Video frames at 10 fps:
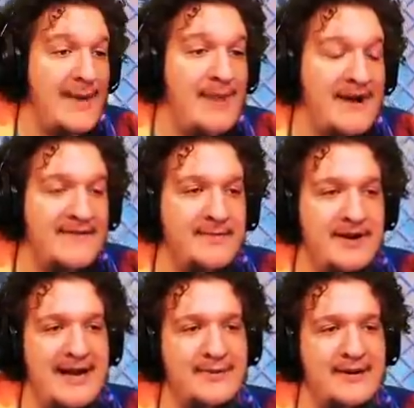I backflipped
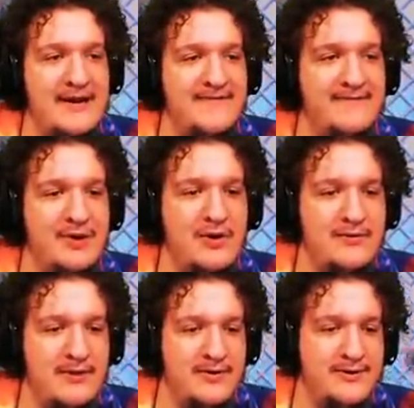on accident. I
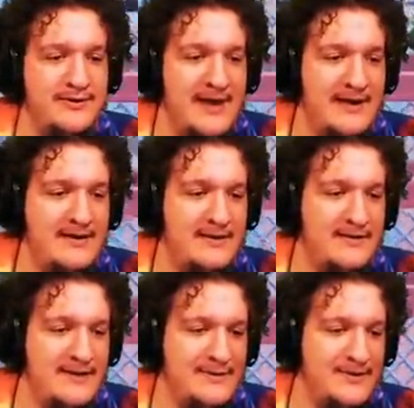don't, don't do that.
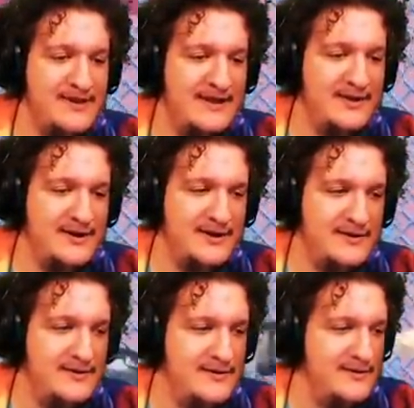That's a thing you can
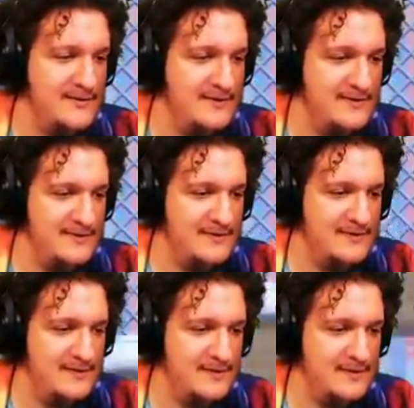do. I don't even
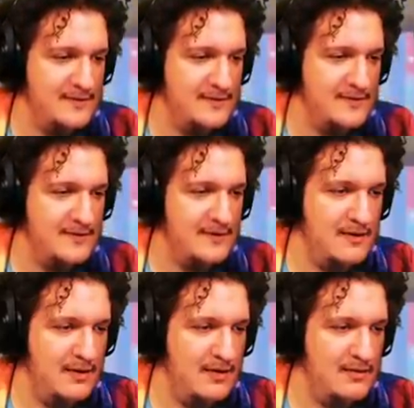oh. know how to do
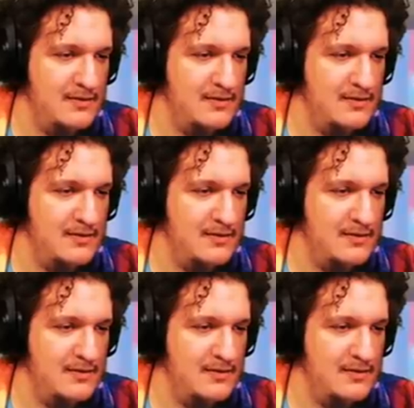that.